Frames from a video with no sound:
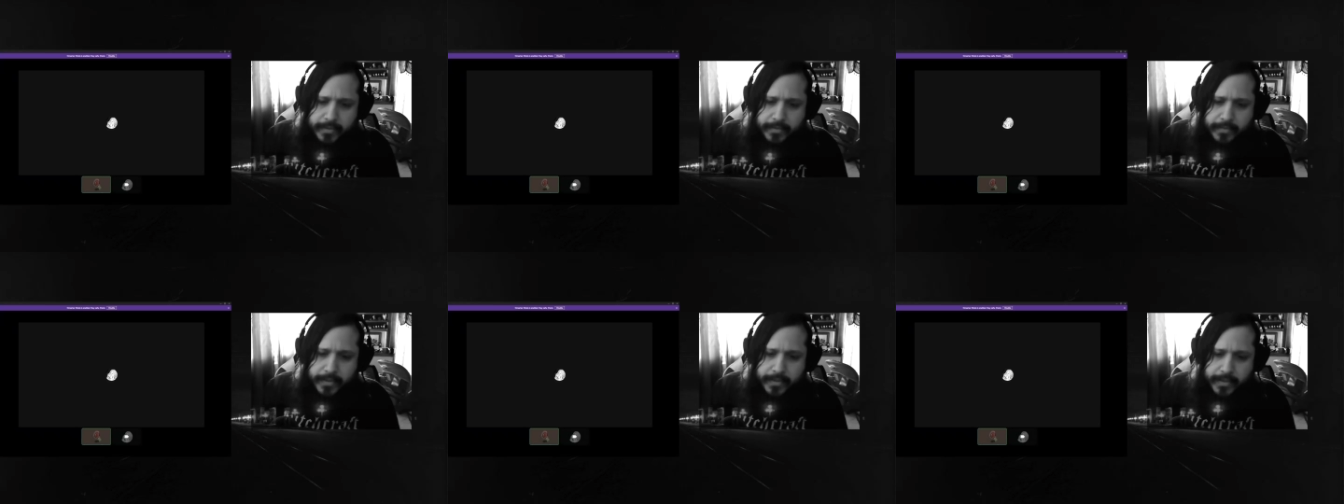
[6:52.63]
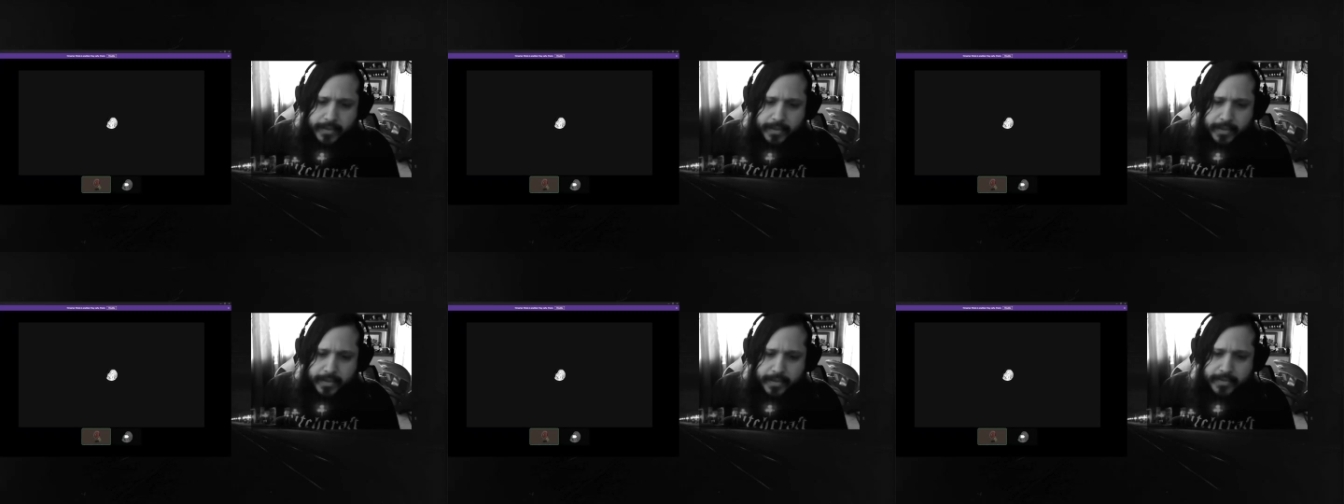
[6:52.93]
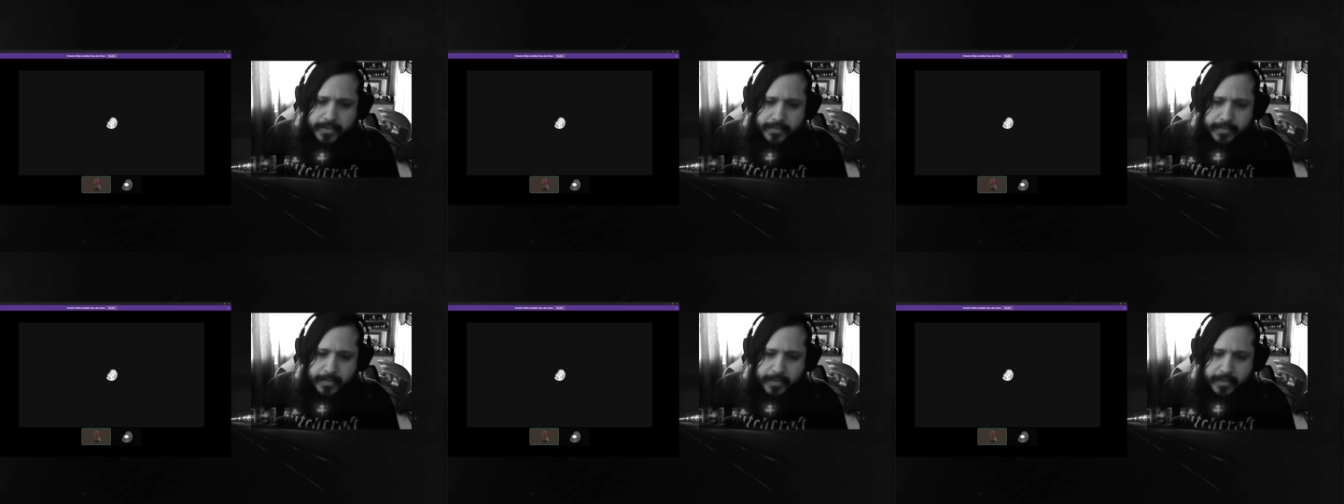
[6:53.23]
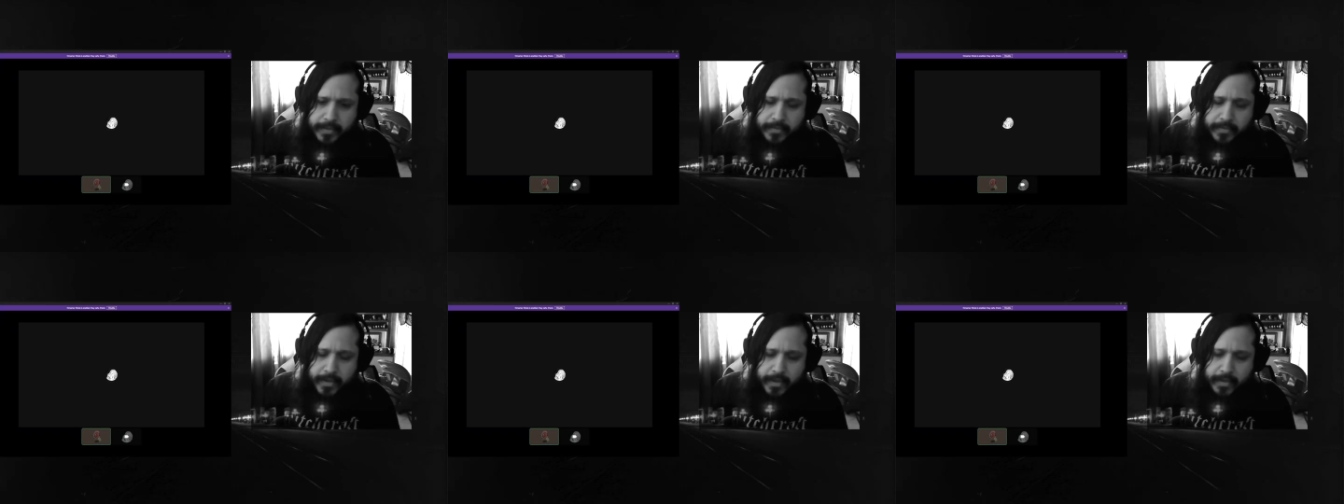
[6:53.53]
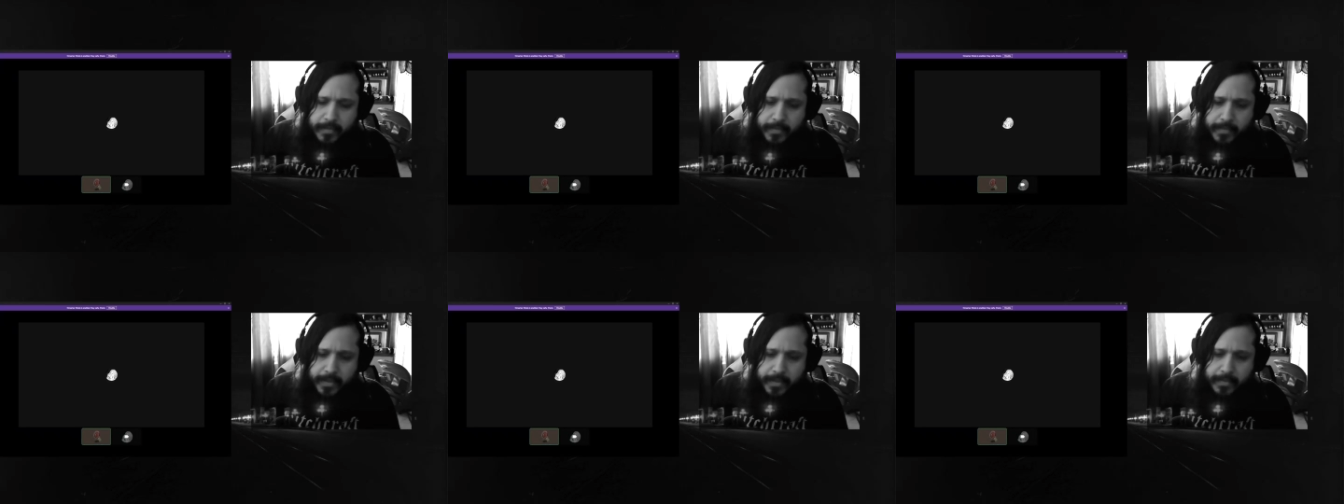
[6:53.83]
realize from your
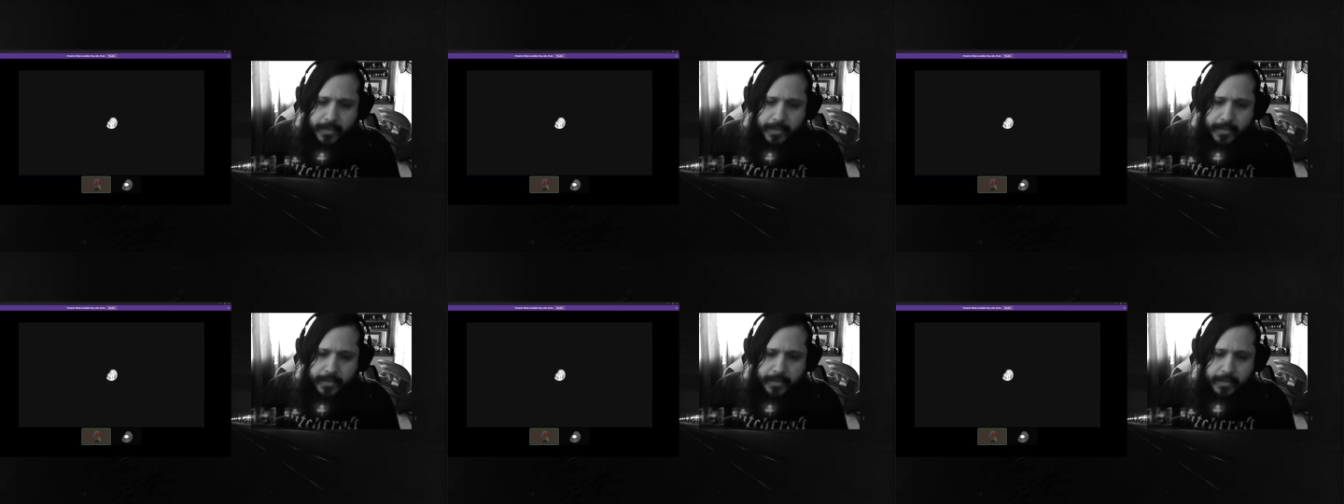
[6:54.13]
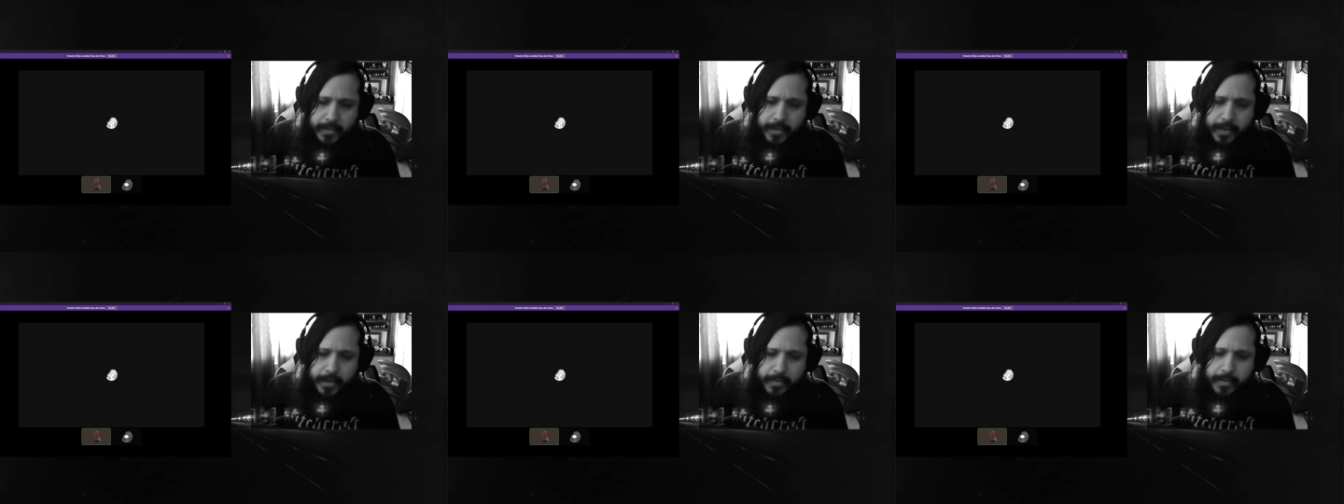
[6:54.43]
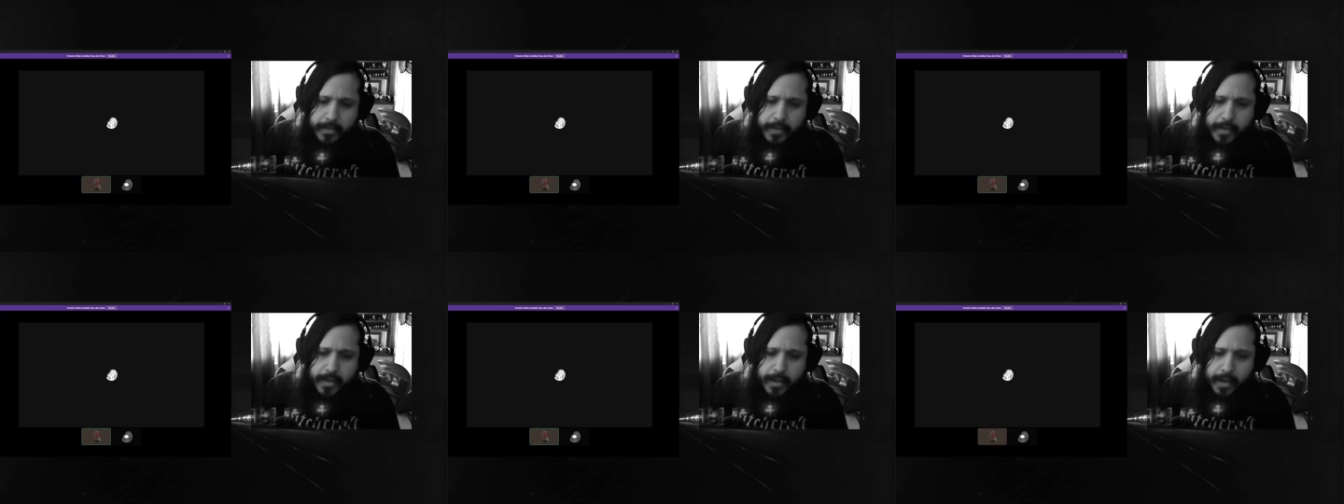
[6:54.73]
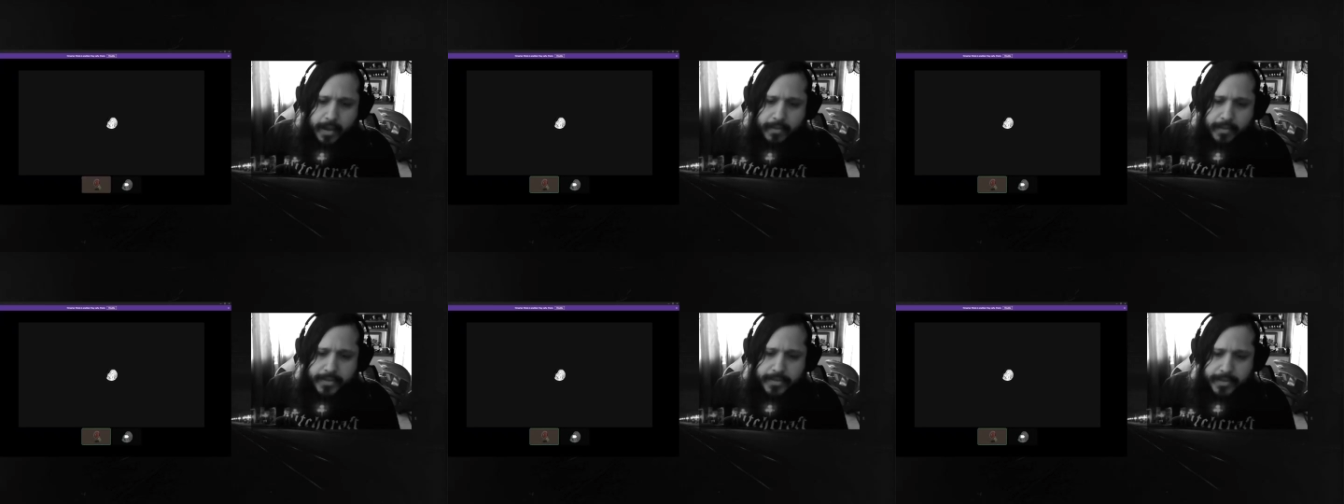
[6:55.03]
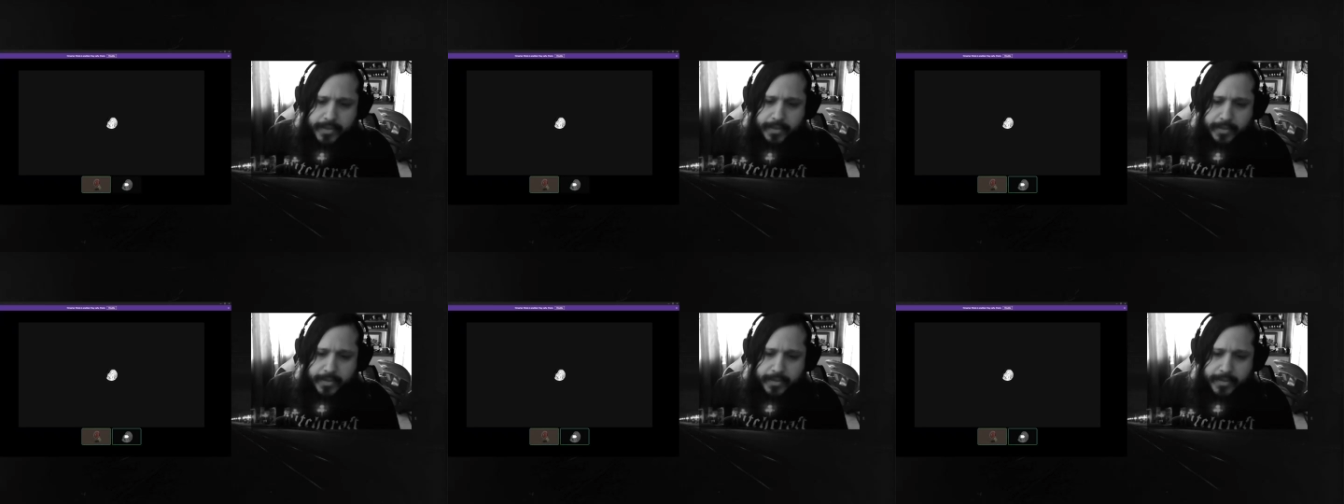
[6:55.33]
environment a bit okay i was just
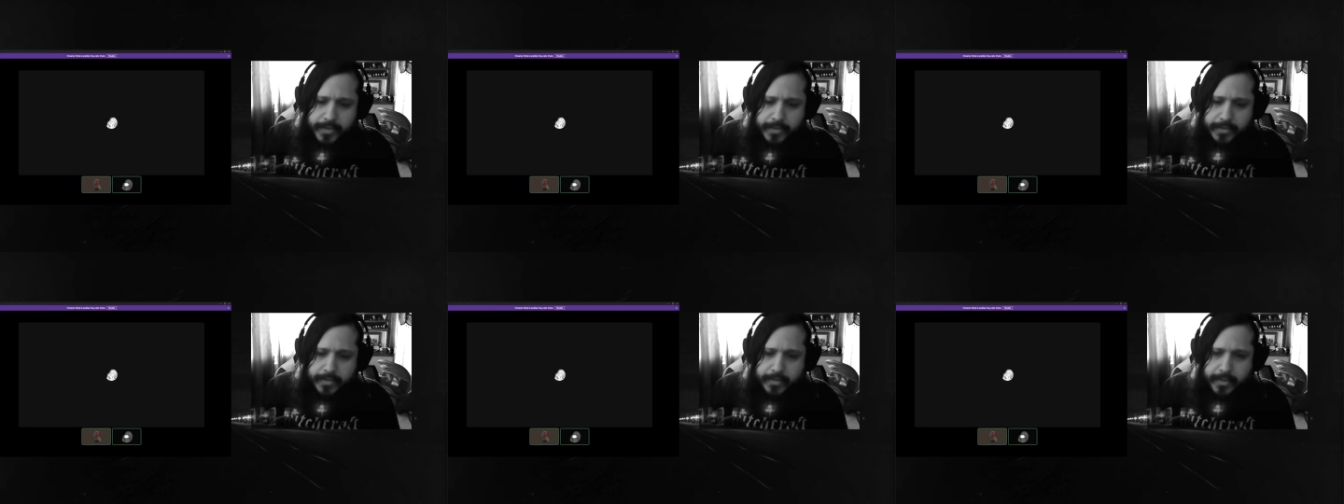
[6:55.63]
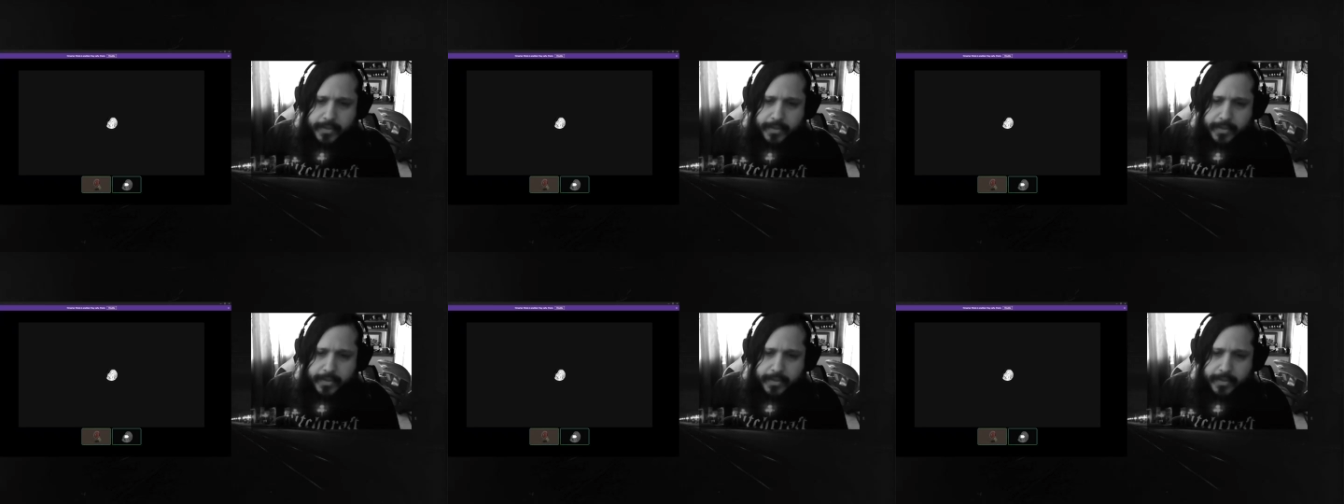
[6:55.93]
curious yeah.